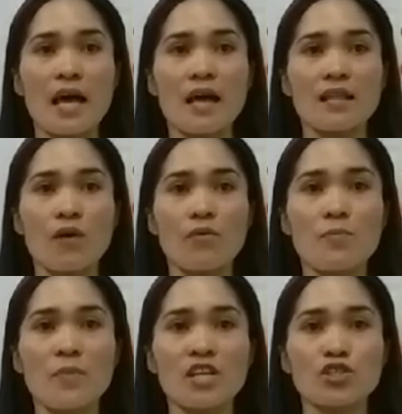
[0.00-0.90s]
and I
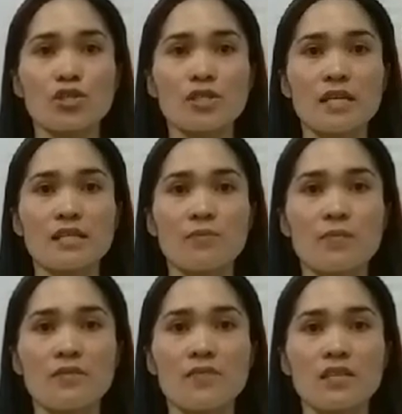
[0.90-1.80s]
will make sure that the
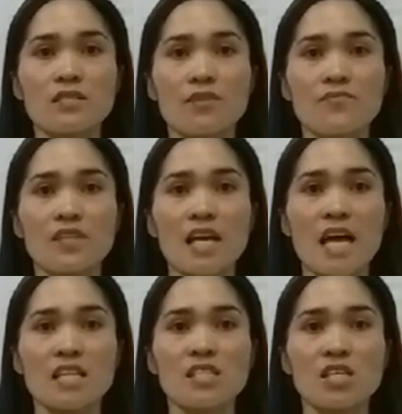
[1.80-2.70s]
baby is safe
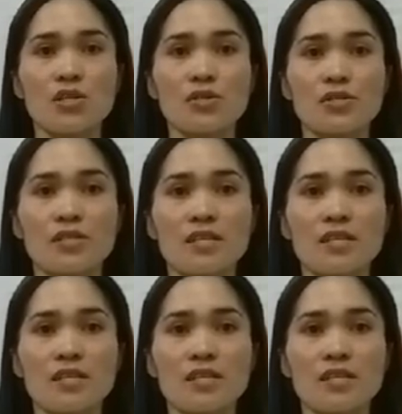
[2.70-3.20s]
and secure.